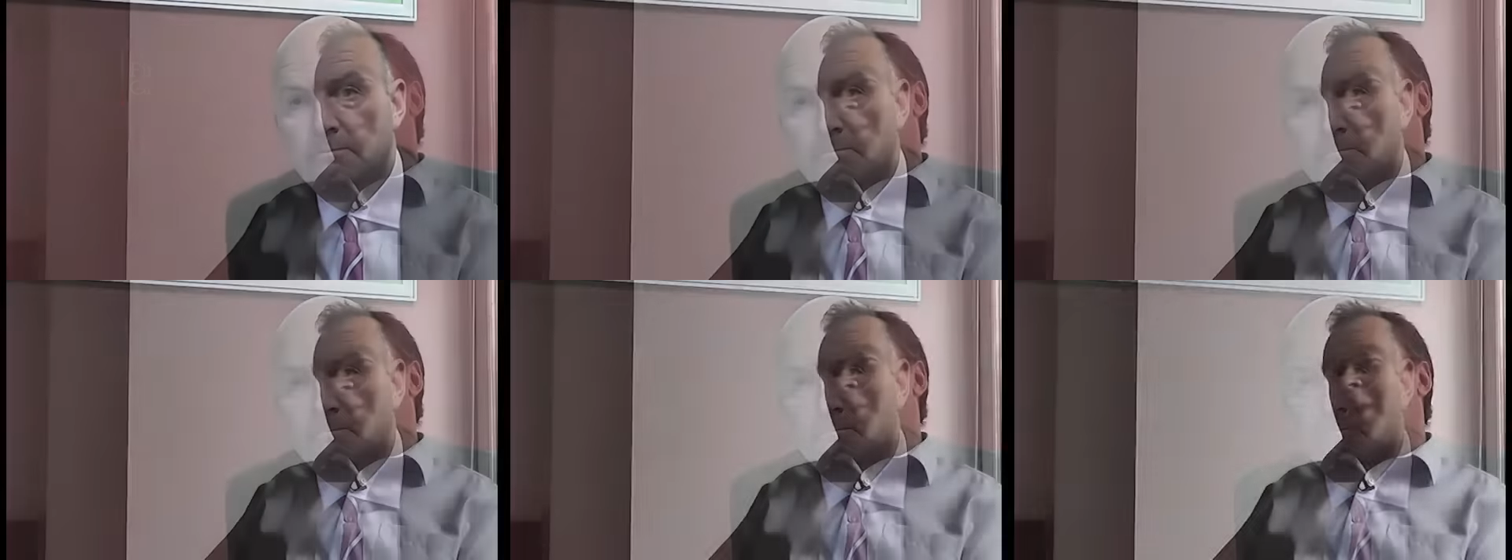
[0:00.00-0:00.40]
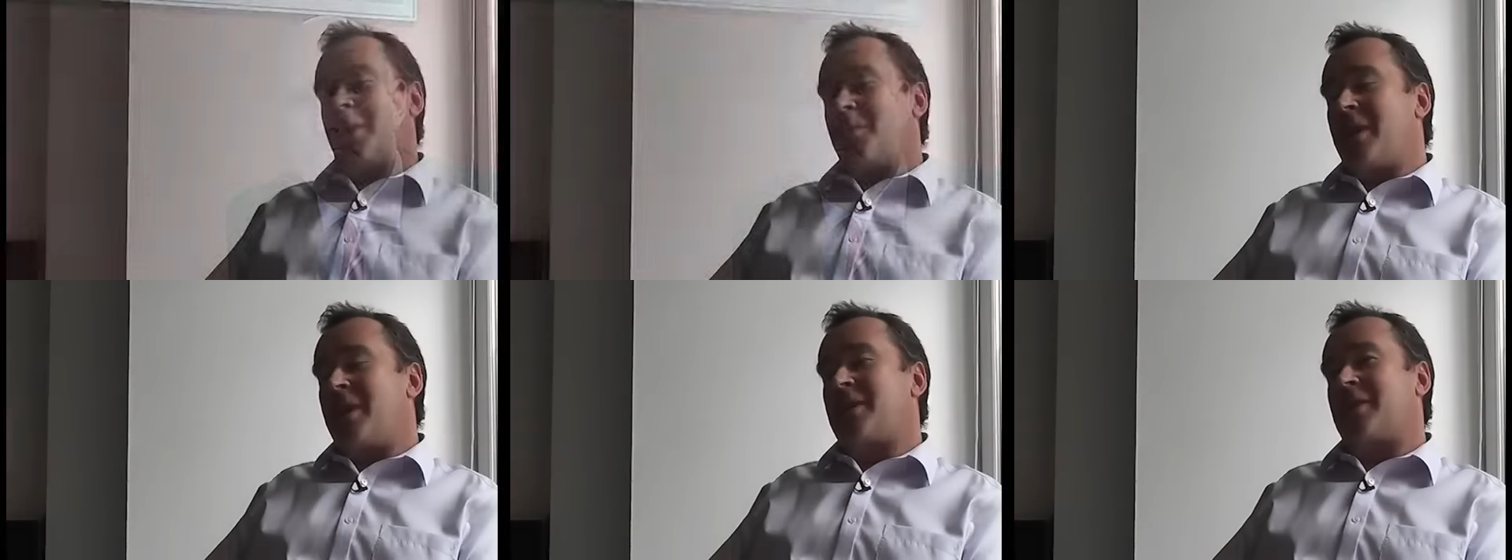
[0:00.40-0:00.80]
It's quite
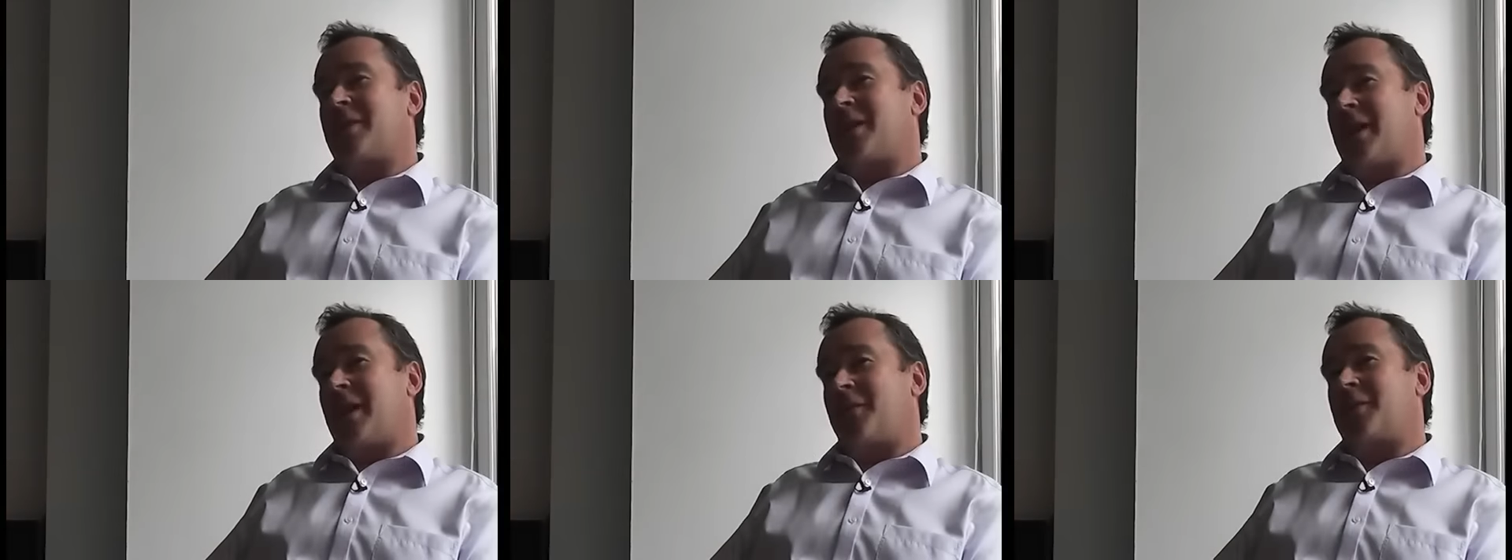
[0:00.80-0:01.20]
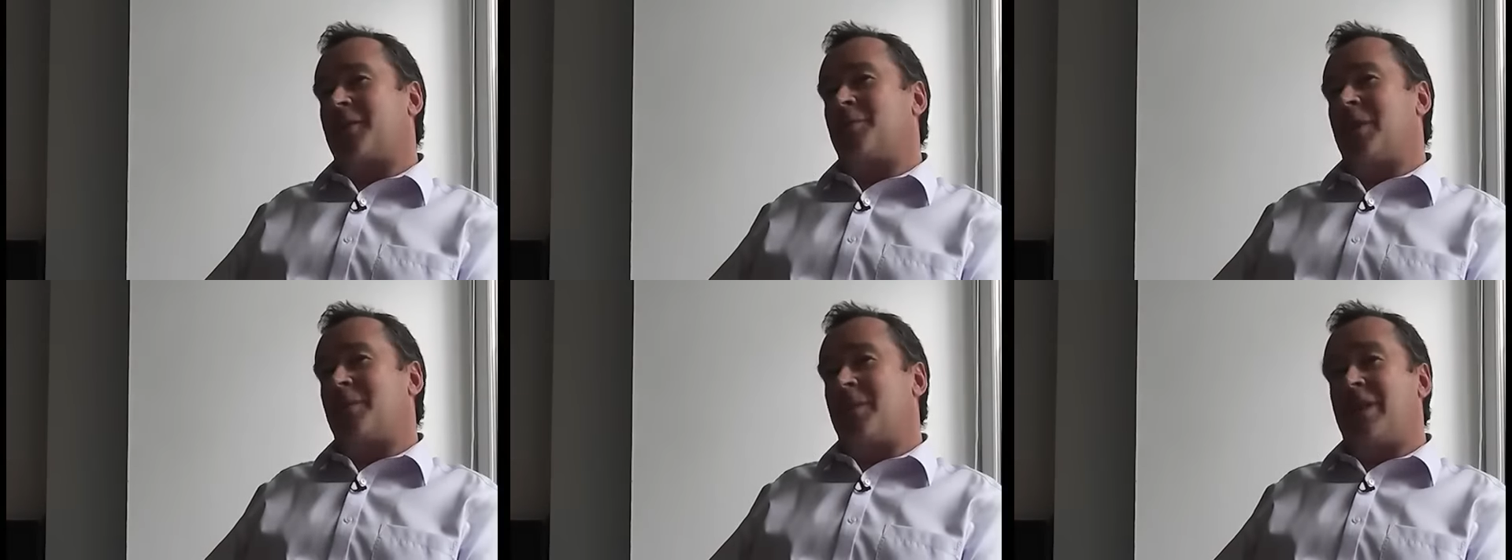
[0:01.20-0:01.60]
amazing that
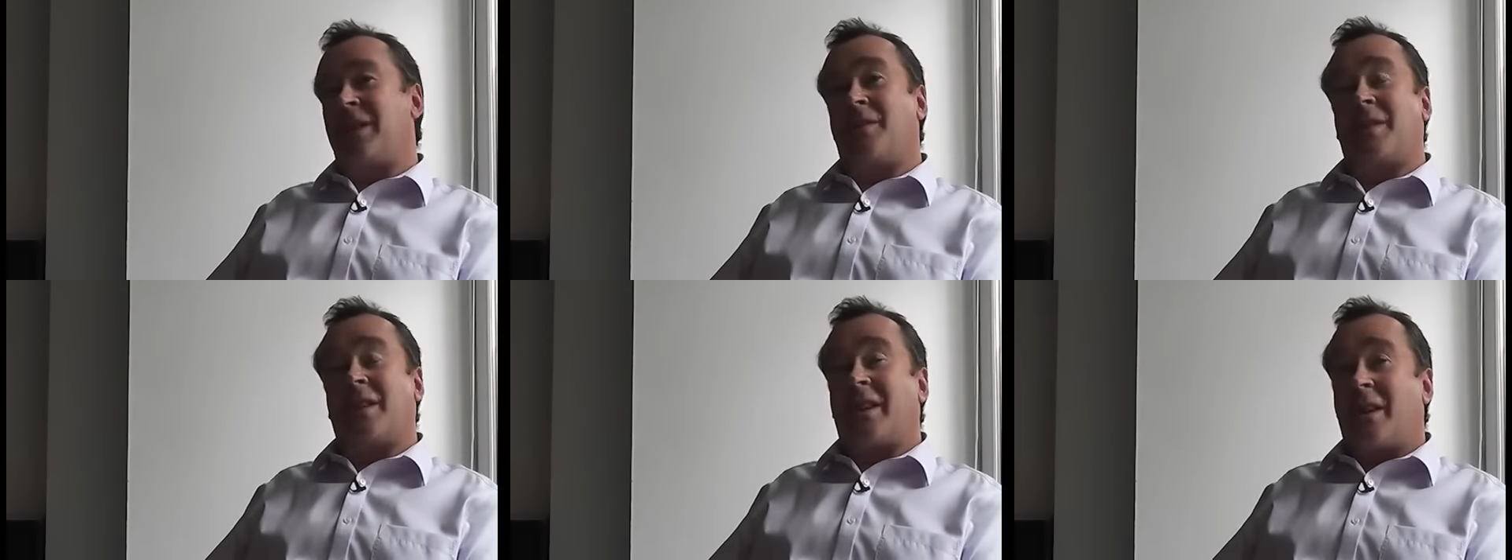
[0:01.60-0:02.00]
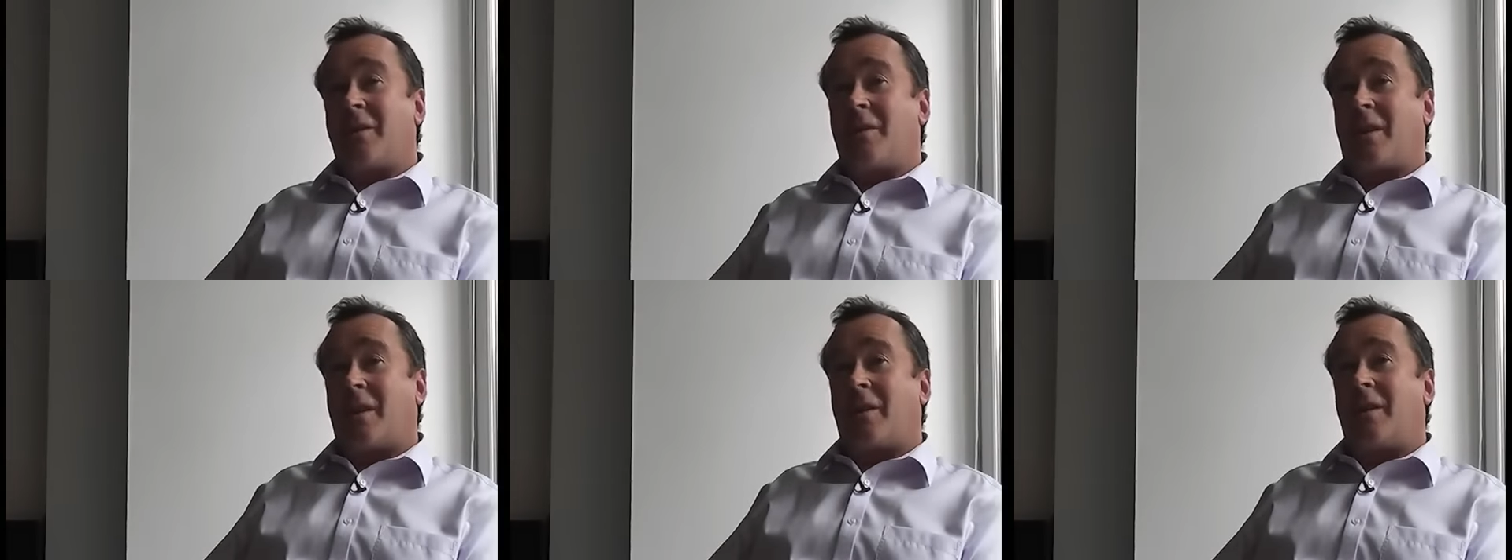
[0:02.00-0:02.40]
after maybe even an
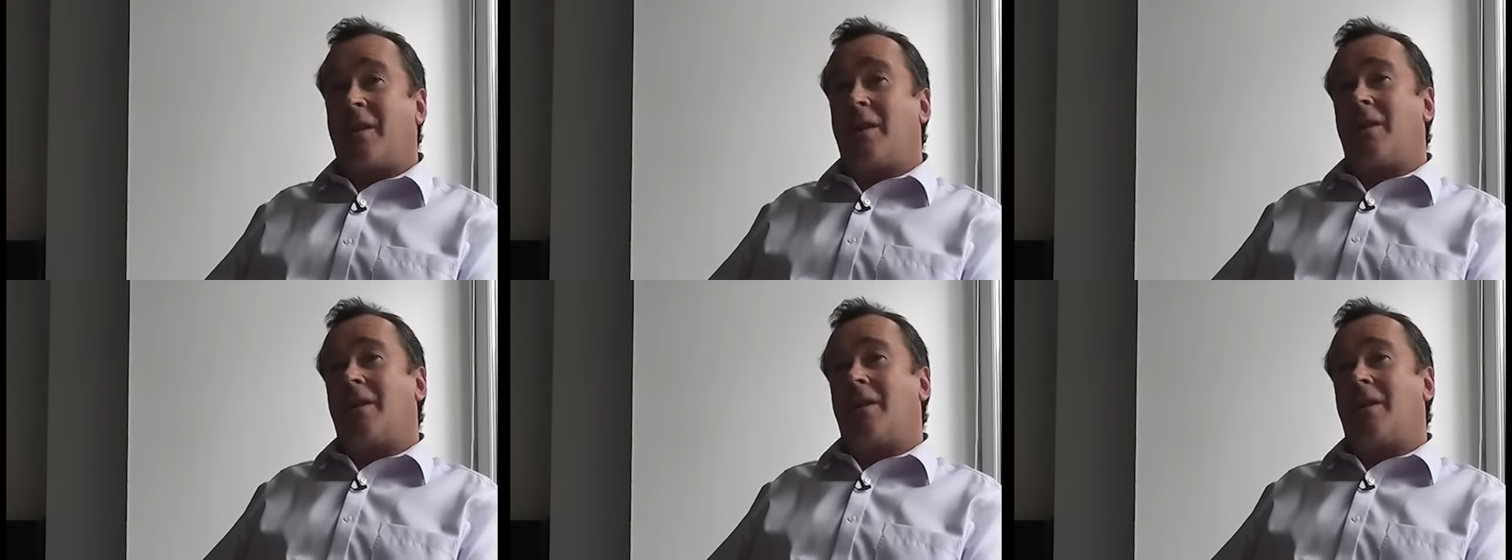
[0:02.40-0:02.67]
hour,